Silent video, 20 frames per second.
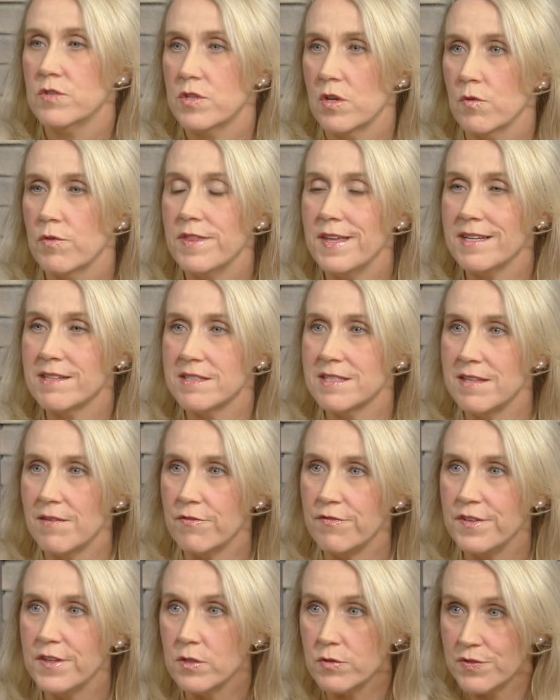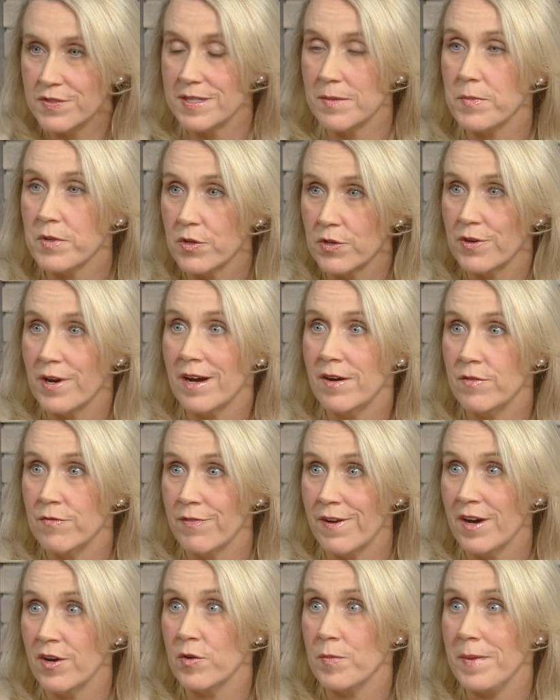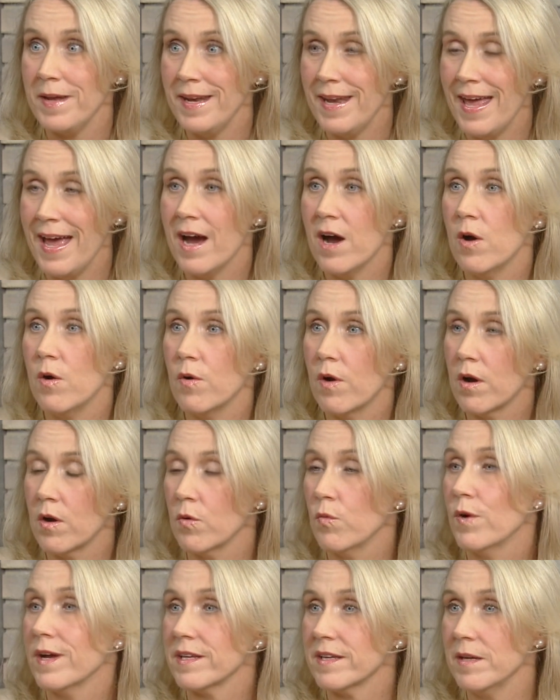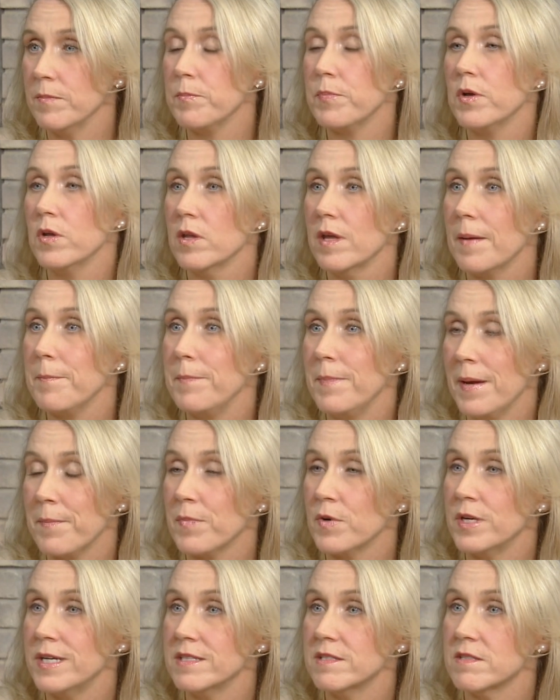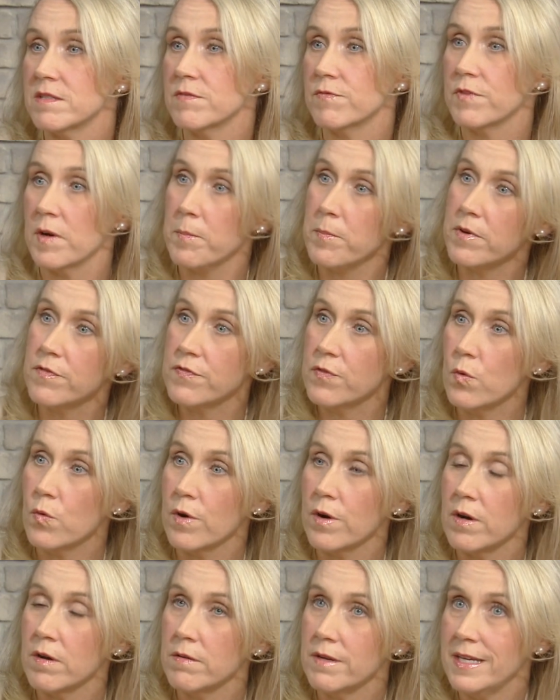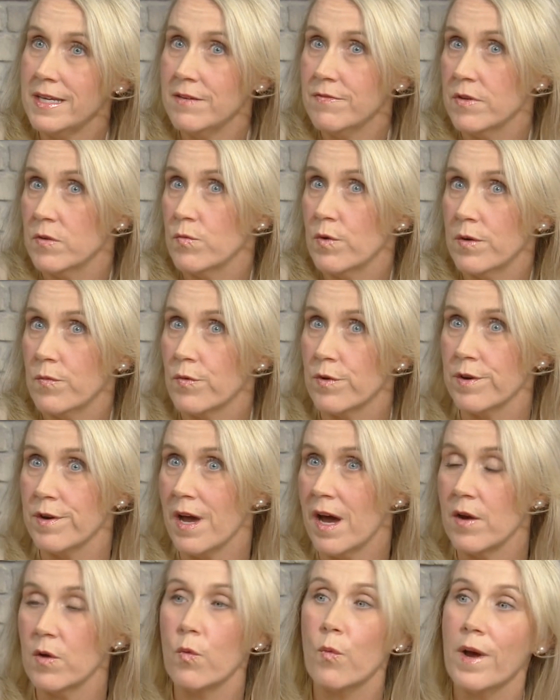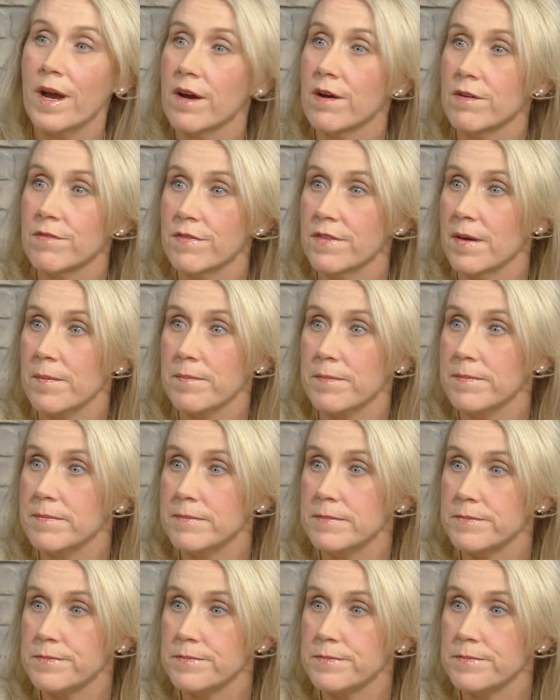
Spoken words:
So things that feel similar in our environment now are what can pull up memories from before, even when we're not aware of them.